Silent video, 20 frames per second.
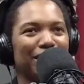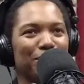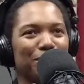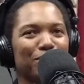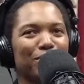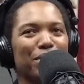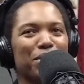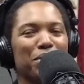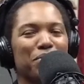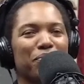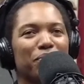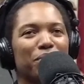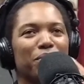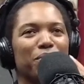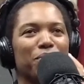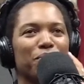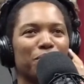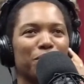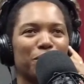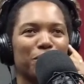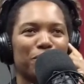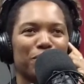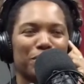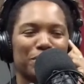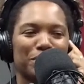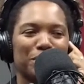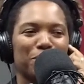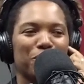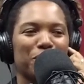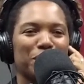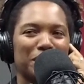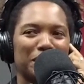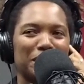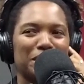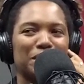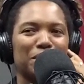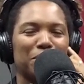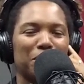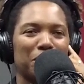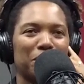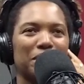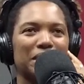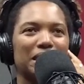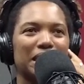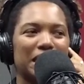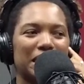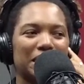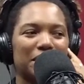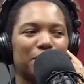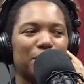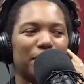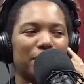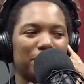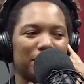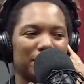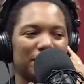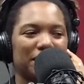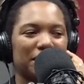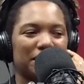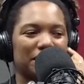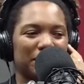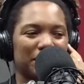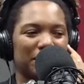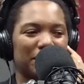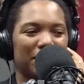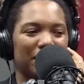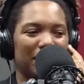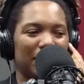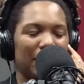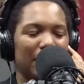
He was very fearful for some reason that someone would take his baby sister.